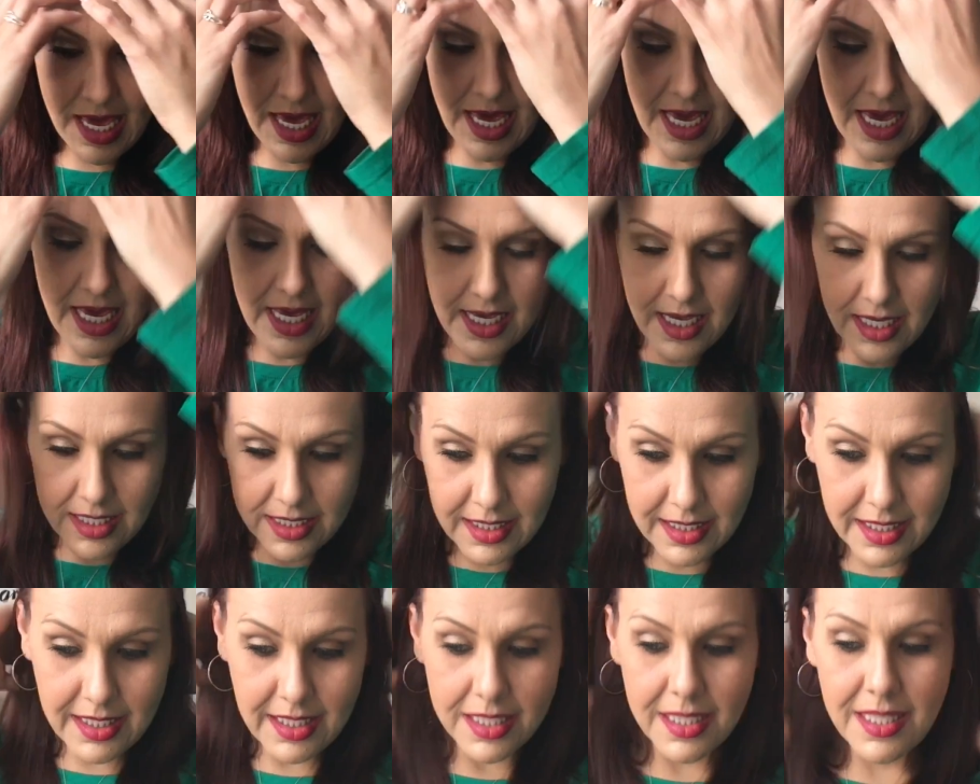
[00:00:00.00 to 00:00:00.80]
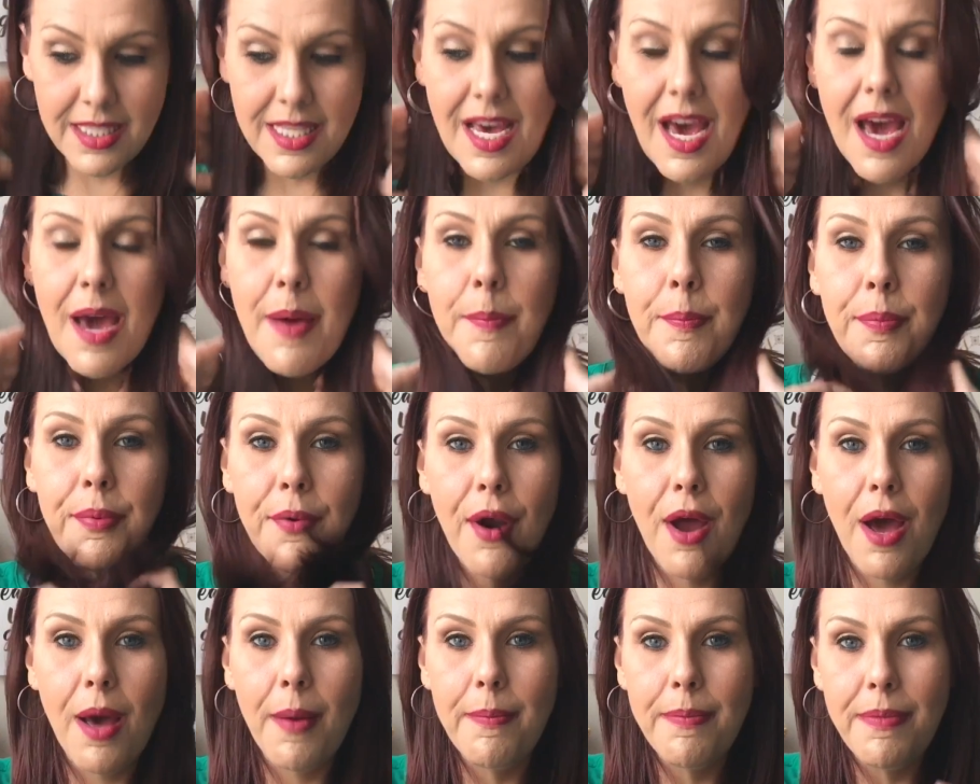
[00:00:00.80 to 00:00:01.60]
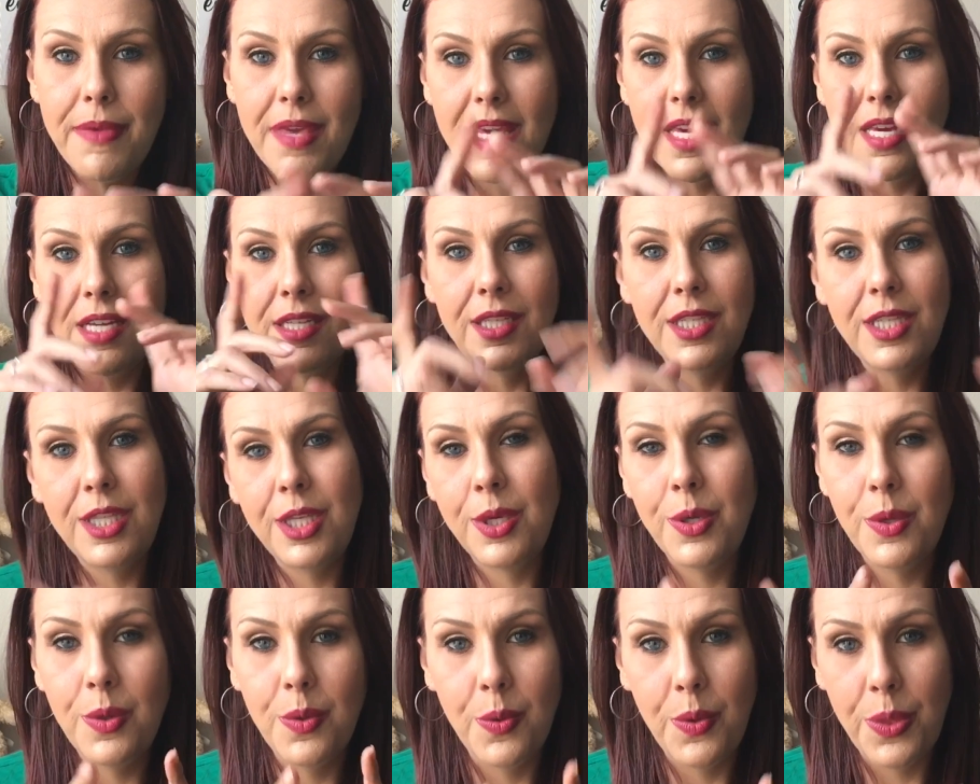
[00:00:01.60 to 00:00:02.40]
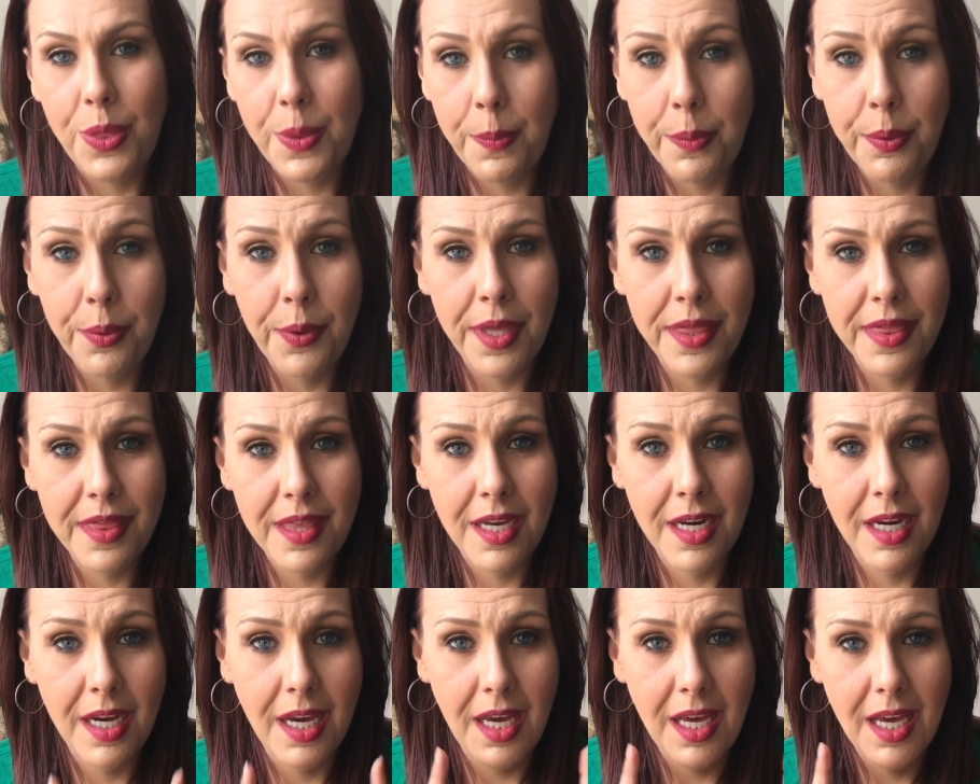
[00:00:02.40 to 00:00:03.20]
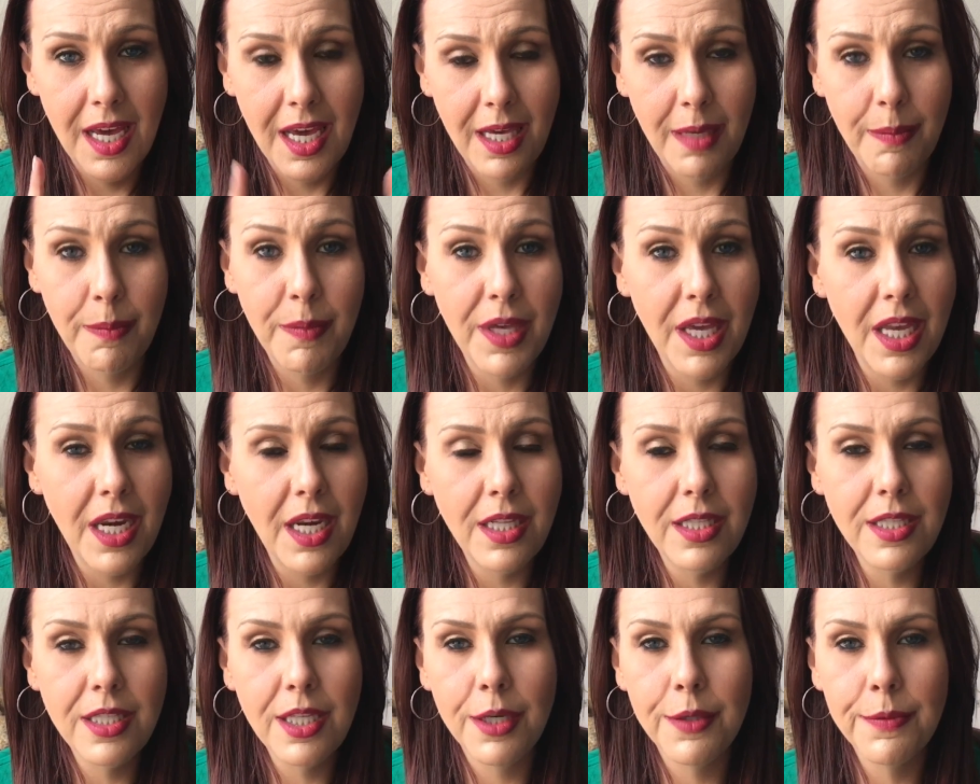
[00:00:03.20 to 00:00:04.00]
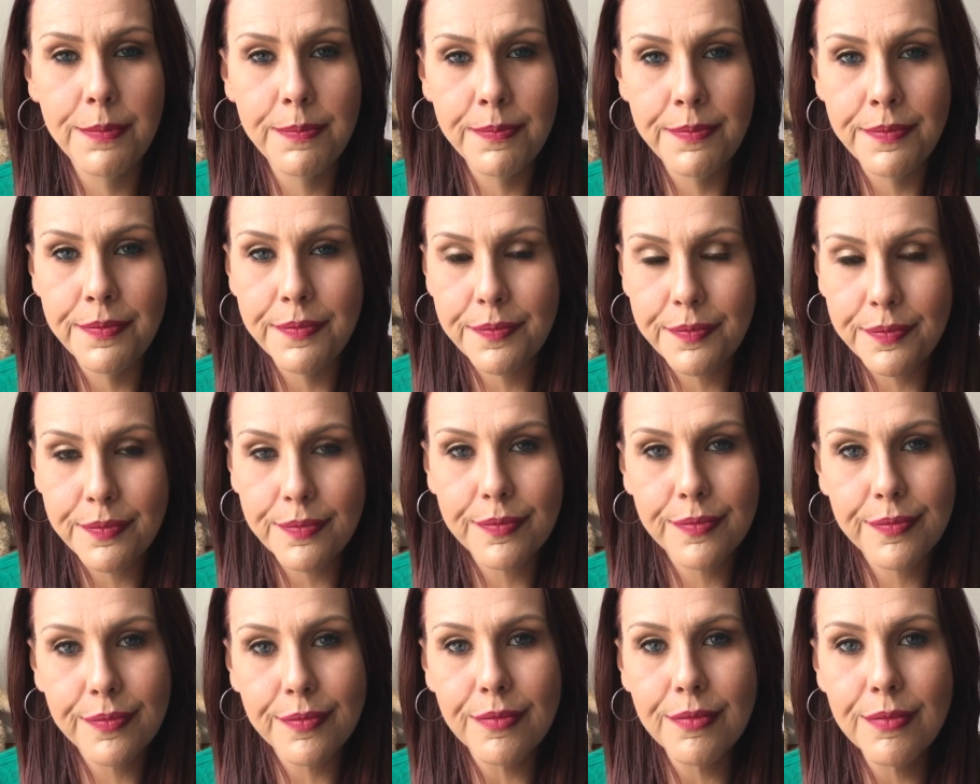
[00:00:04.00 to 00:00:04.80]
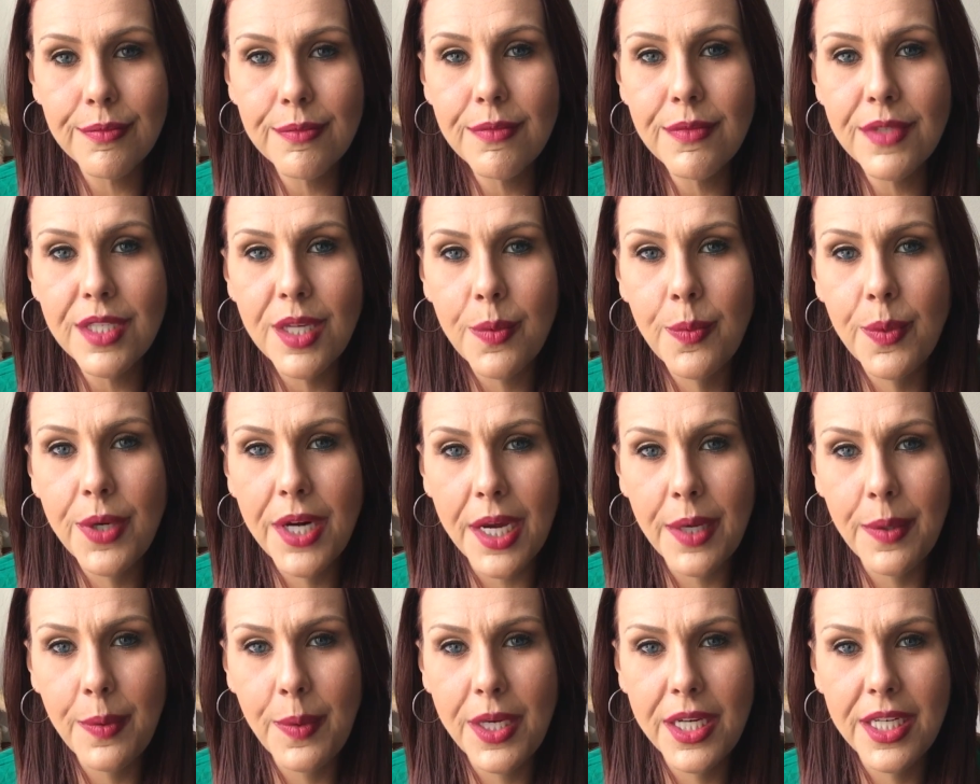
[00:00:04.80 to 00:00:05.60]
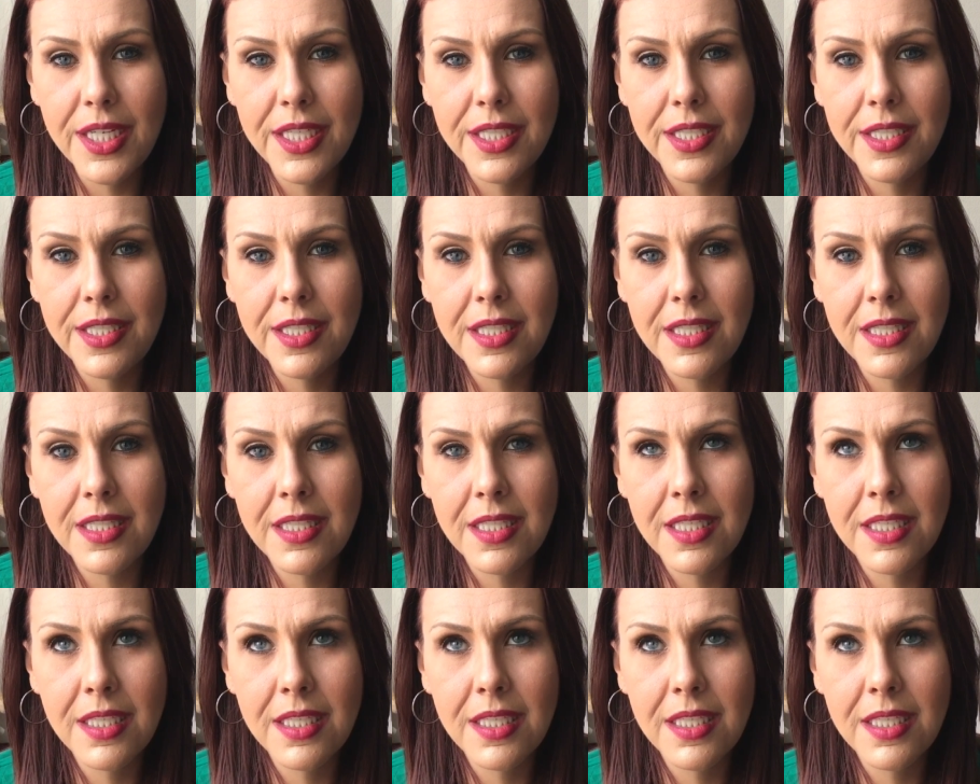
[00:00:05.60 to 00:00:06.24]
And that brought me to the point that I'm getting to. When I was,